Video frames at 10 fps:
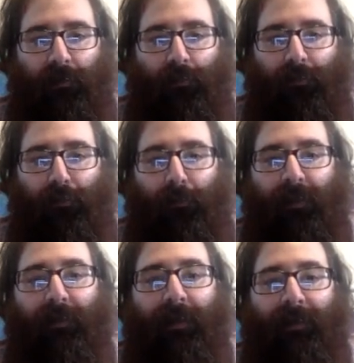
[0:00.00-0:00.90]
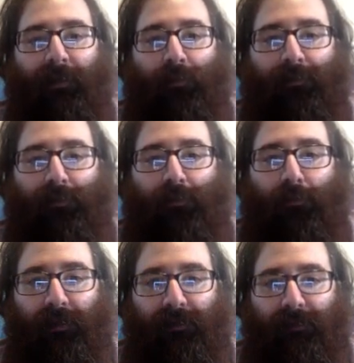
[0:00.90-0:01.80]
with omega not equal to
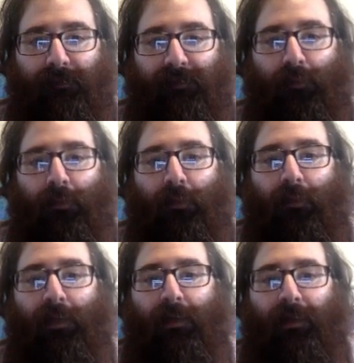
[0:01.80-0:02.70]
omega sub 0,